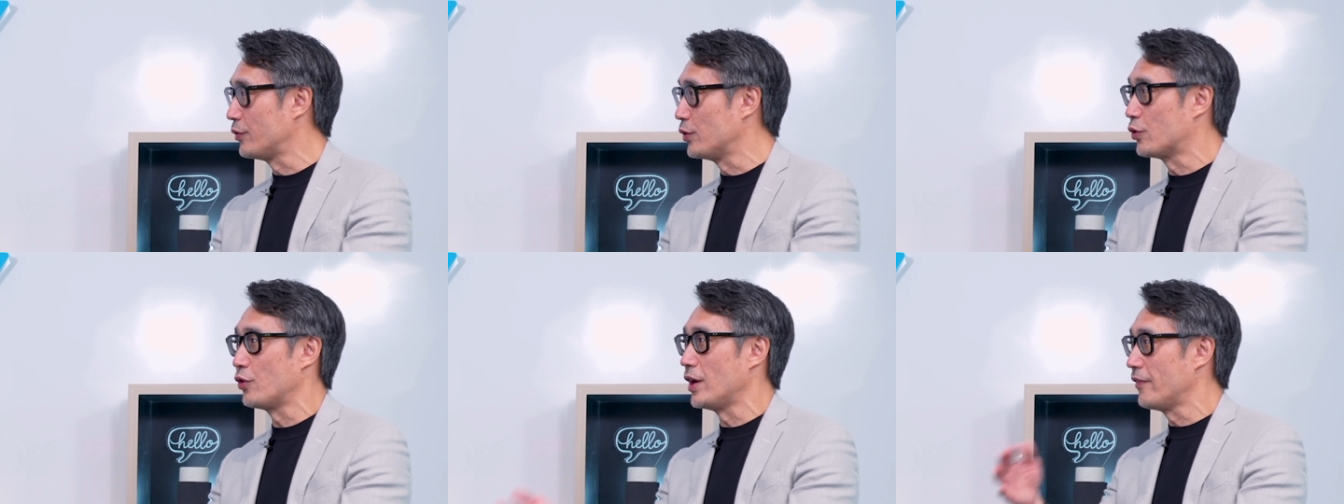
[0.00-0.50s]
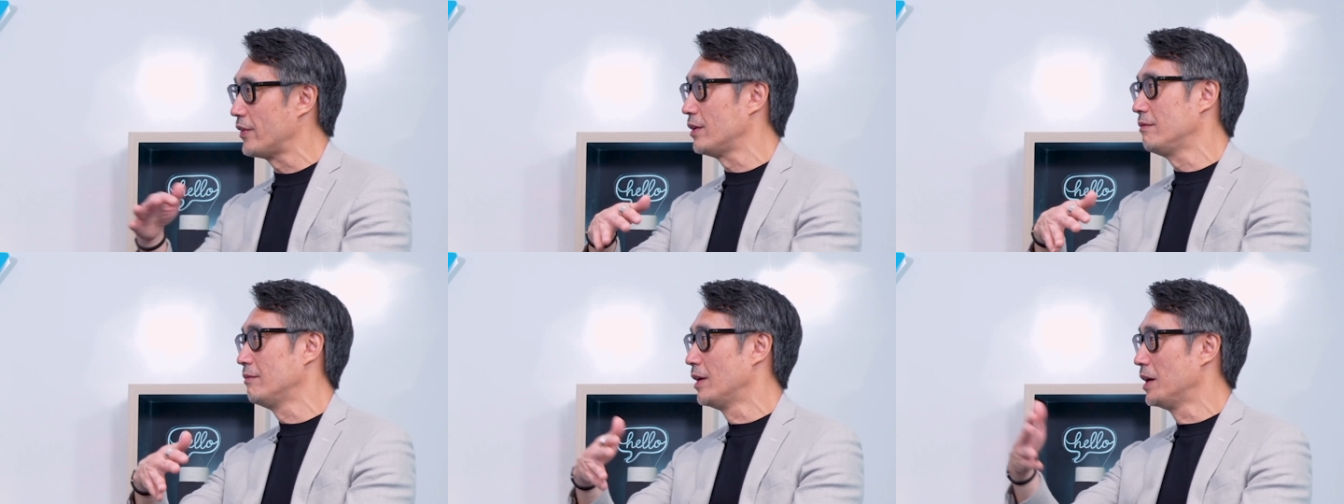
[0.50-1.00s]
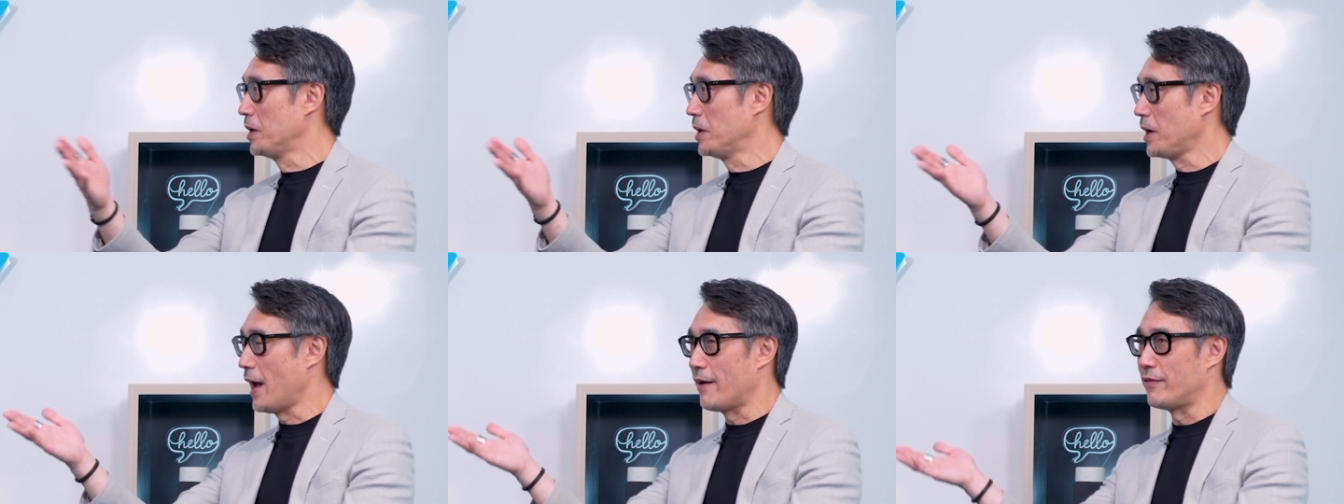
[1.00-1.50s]
You could even
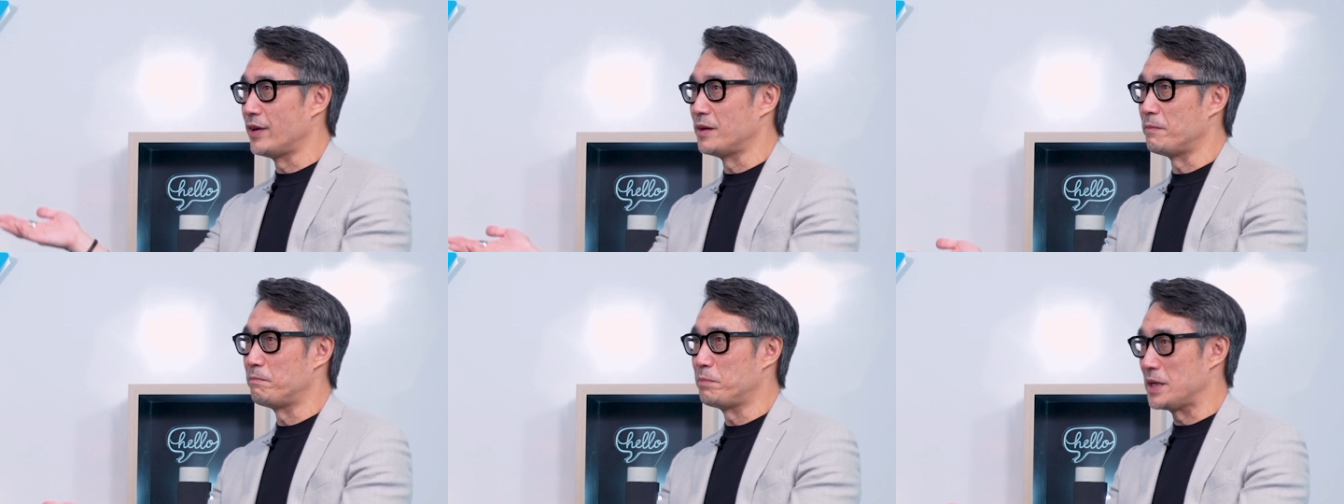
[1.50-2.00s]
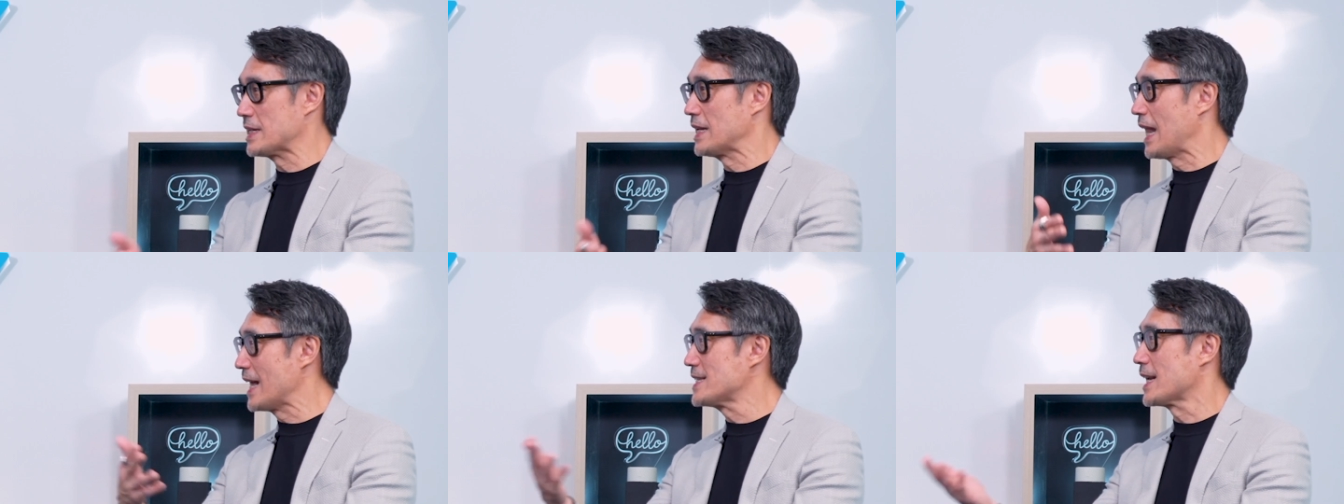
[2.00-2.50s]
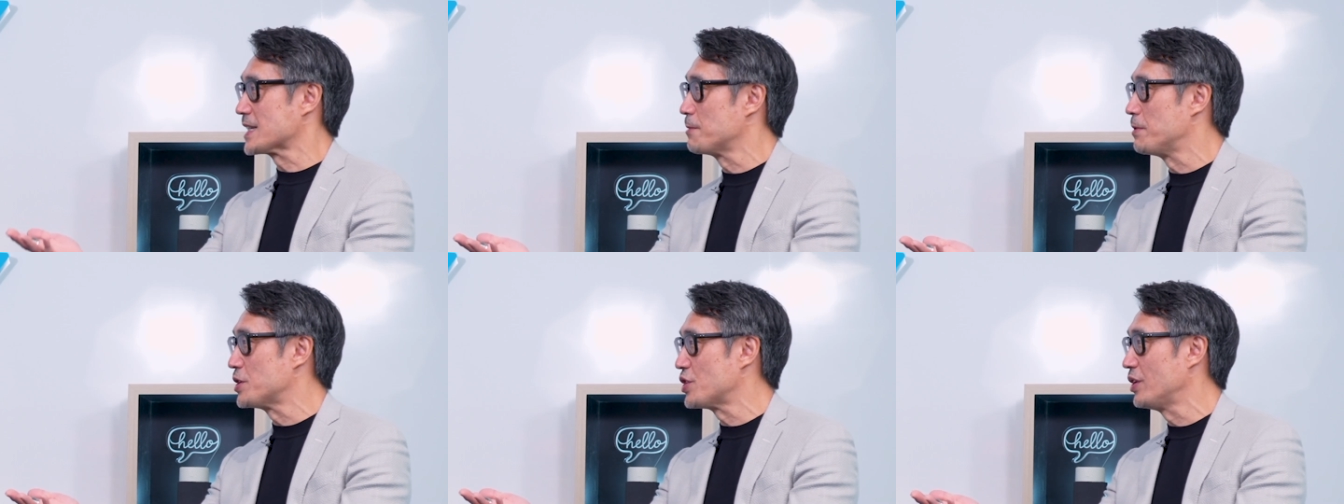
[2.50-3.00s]
have a personalized
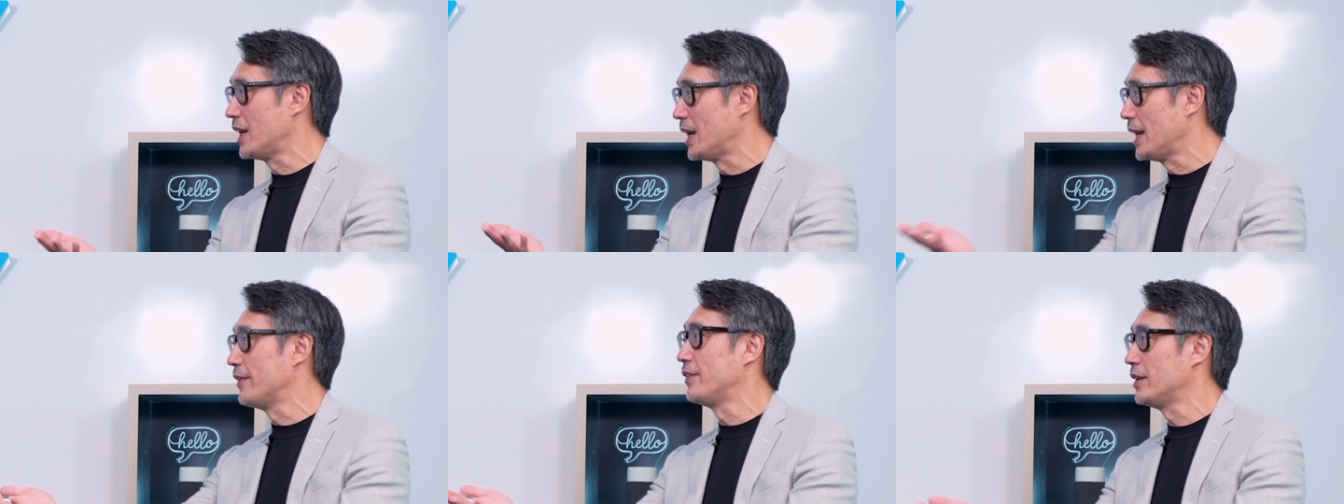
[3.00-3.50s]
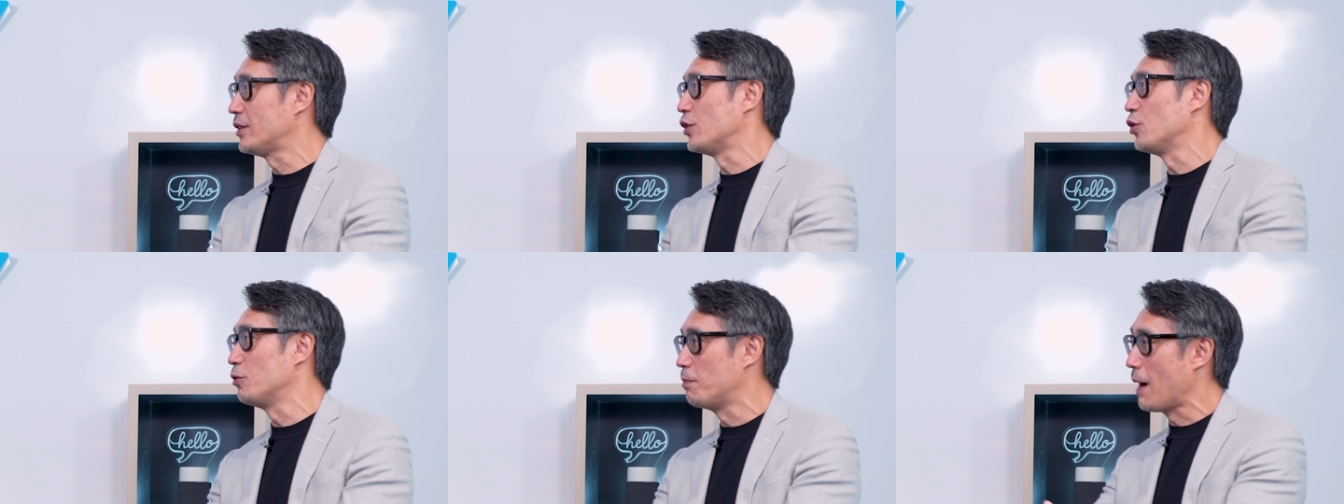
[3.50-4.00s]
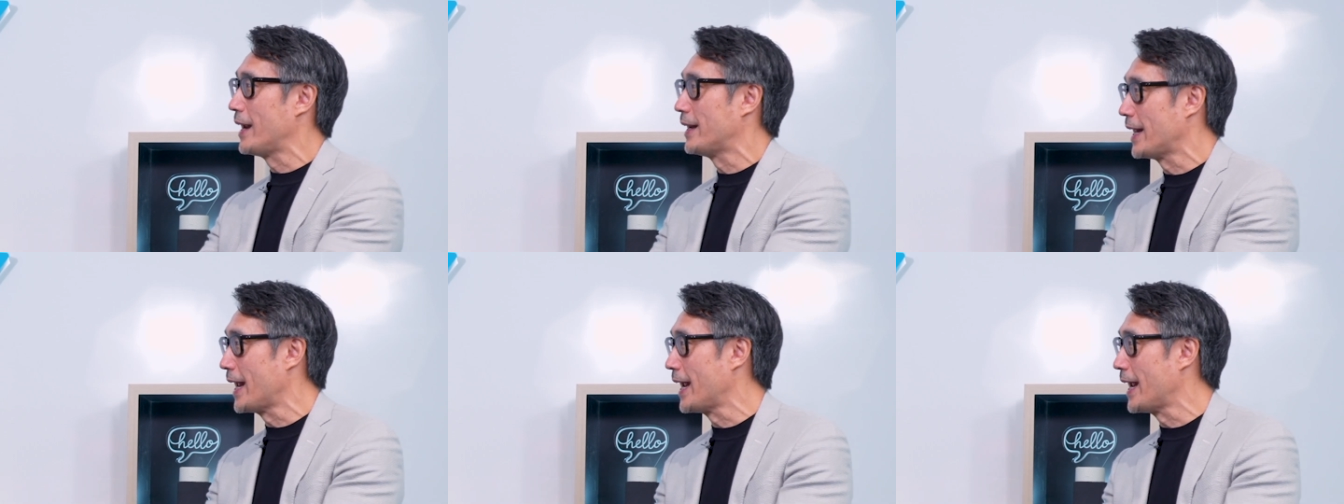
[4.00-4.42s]
exhibition delivered to you by the